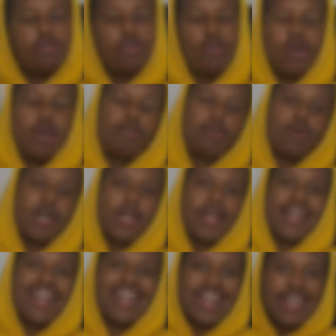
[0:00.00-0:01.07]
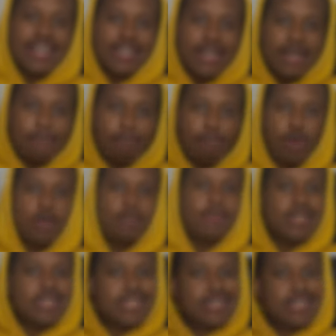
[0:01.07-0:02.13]
you've got to book an
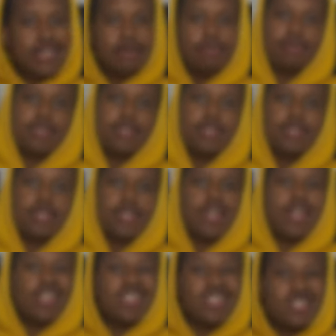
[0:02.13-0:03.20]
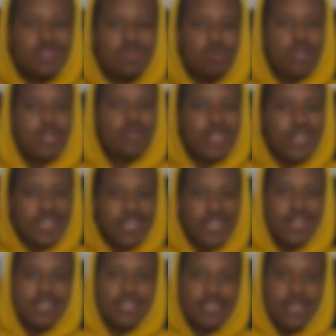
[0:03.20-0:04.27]
appointment at the embassy. The sooner you can get
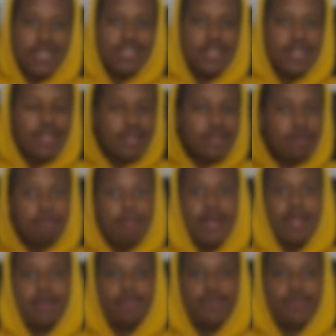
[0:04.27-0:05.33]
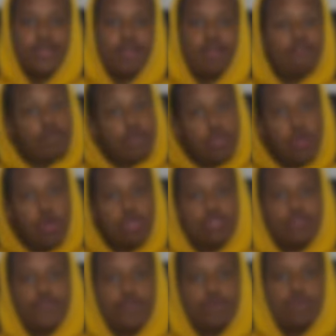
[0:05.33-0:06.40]
a date, the better. For those
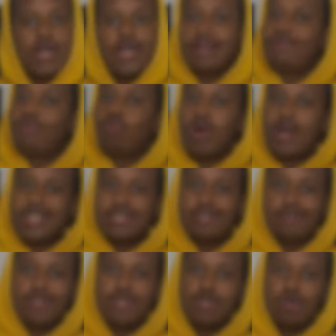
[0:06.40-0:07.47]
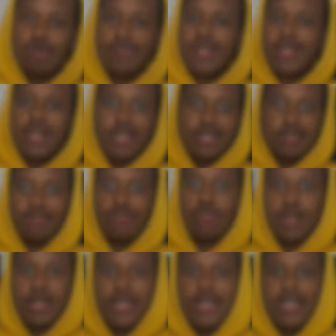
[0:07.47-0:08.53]
of you that have watched the video and have
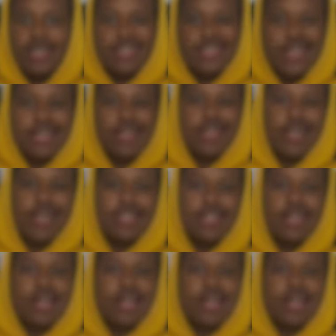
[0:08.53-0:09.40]
gone ahead and done that,